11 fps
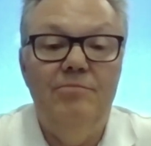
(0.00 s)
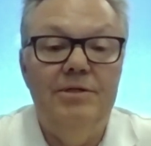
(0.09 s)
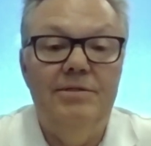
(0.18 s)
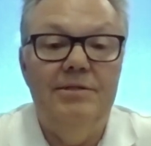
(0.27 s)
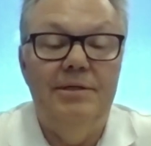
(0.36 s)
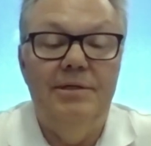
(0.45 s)

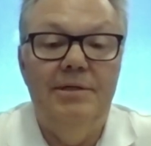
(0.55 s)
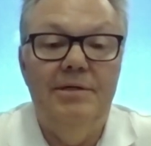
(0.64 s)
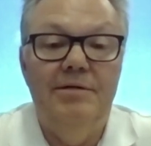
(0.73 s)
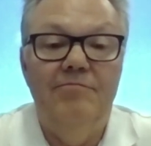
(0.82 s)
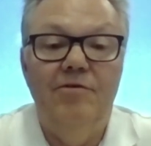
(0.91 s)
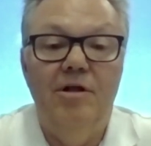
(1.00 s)
It uh,
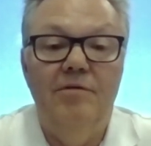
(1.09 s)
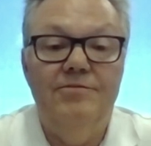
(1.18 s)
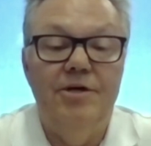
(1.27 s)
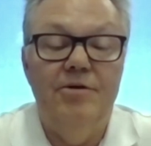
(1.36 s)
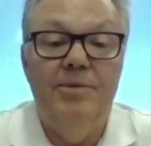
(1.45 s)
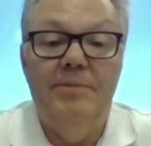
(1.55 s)
involves
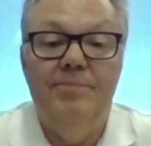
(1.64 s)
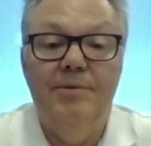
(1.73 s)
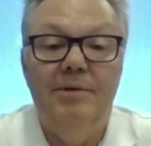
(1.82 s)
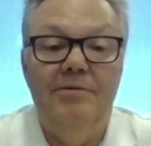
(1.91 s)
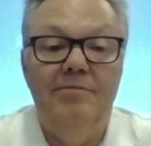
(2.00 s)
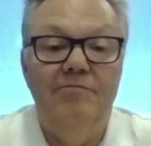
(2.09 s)
other
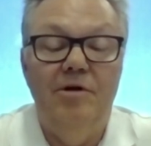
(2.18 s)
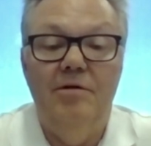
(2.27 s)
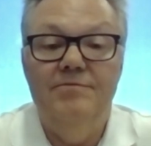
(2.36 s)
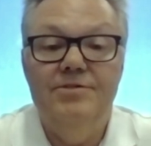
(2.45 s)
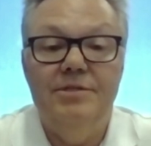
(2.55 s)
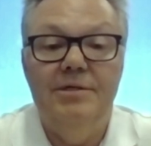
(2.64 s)
people,
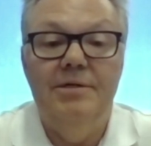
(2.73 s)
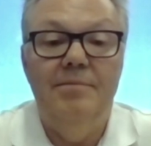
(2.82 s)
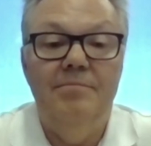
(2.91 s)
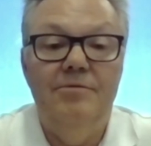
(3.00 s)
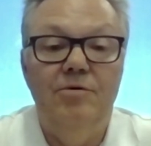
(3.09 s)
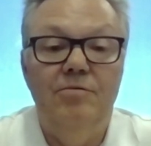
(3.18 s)
involves
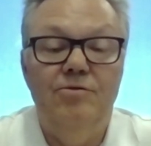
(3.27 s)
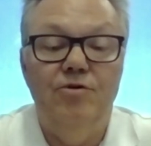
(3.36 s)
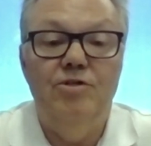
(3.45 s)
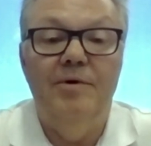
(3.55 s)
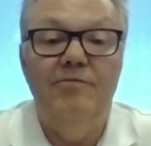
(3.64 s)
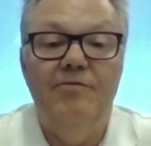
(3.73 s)
you know
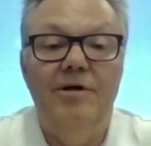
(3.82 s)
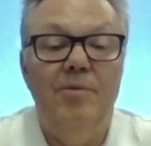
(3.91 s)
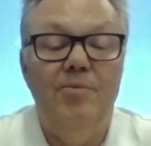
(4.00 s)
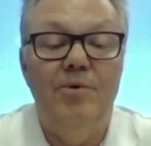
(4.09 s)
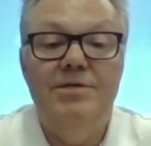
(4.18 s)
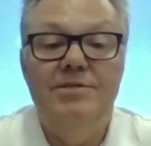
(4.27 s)
George McPhee, our
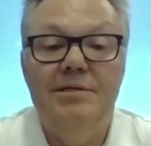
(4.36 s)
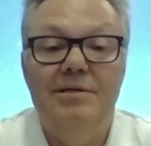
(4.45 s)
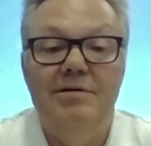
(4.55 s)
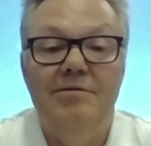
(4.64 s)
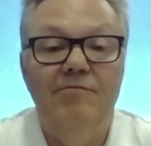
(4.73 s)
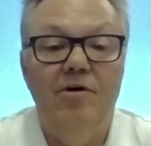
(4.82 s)
president,
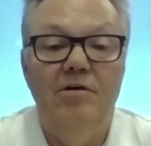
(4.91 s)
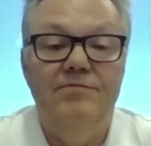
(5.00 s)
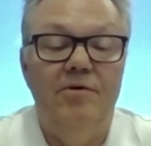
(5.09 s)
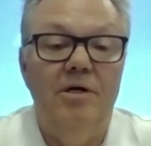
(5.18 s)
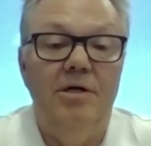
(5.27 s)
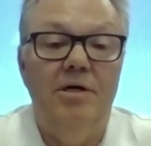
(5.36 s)
involves
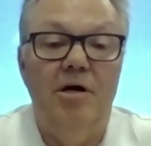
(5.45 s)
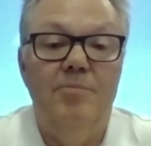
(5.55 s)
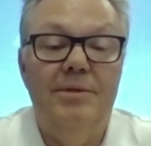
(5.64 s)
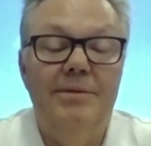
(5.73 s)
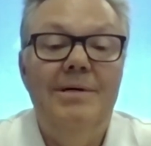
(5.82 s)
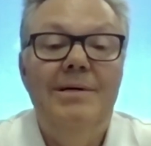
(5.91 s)
Vaughn
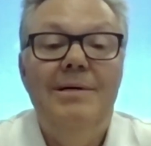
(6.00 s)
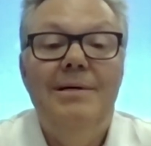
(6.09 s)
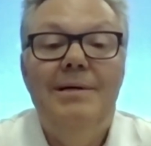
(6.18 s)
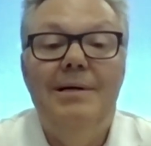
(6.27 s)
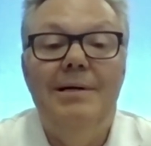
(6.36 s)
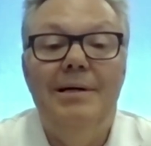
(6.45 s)
Karpan,
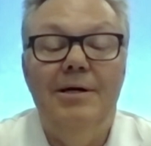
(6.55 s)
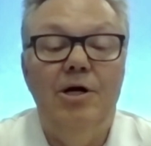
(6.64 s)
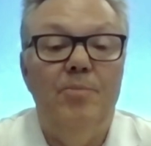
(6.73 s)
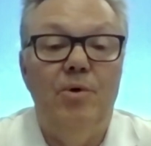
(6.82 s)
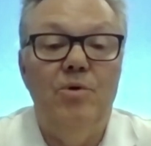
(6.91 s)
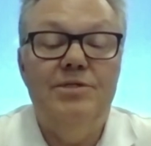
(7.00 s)
uh, and our
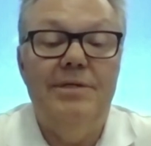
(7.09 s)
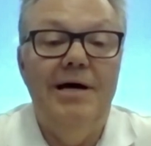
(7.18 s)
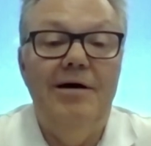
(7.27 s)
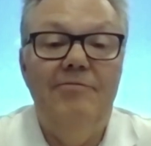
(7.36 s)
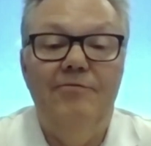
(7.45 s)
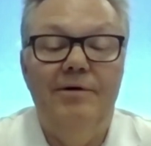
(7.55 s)
pro
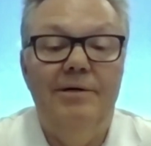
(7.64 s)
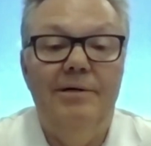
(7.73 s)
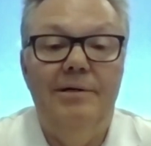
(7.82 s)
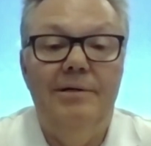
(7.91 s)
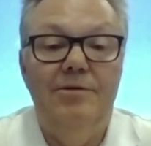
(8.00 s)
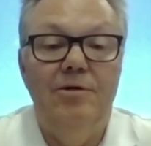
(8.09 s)
staff.
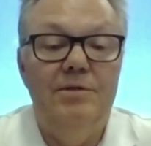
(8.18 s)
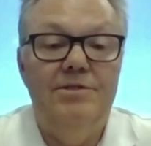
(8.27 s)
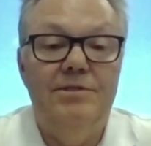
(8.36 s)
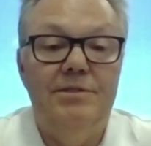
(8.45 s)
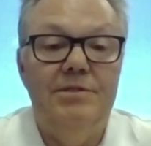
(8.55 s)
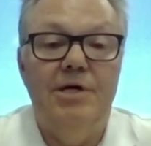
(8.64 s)
Uh, you know,
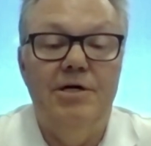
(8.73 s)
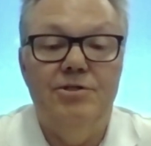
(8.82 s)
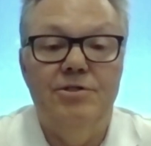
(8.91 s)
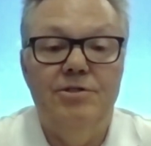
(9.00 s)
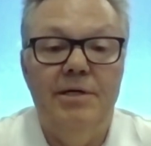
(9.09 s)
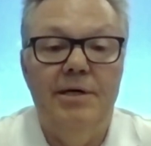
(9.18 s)
it's
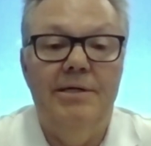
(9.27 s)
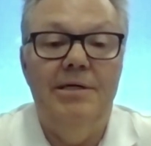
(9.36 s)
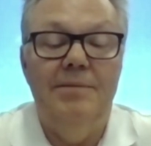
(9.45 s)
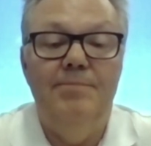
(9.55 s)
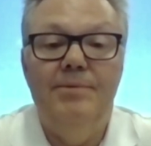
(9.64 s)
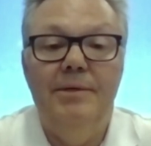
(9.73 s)
discussions that I
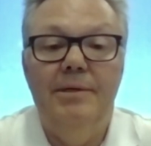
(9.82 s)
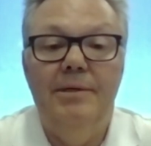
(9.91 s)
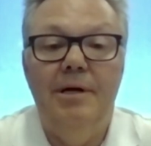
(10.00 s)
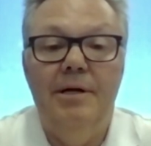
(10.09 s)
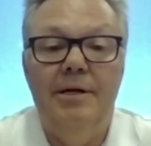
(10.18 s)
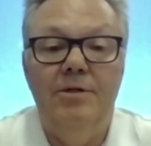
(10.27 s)
keep uh,
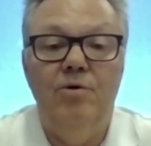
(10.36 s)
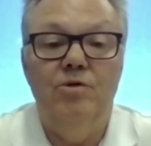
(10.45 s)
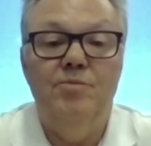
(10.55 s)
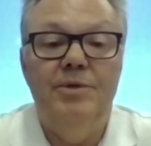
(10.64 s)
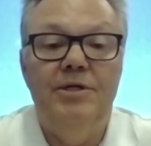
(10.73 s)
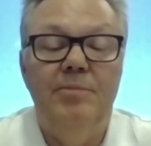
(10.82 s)
our head
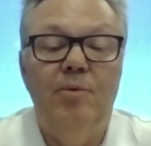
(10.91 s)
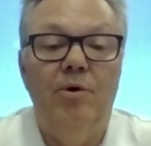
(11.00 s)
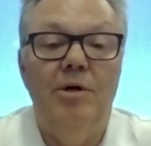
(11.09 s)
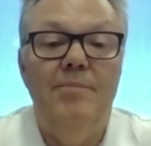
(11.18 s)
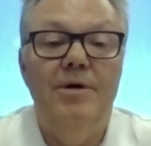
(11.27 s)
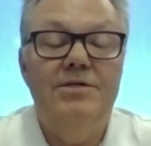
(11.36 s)
coach Pete
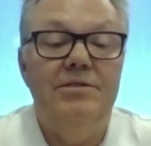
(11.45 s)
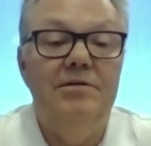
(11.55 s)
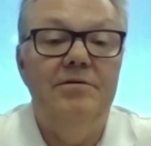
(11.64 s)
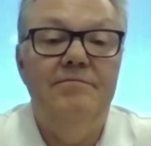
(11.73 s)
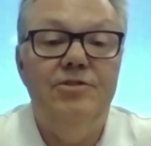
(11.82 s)
DeBoer abreast of.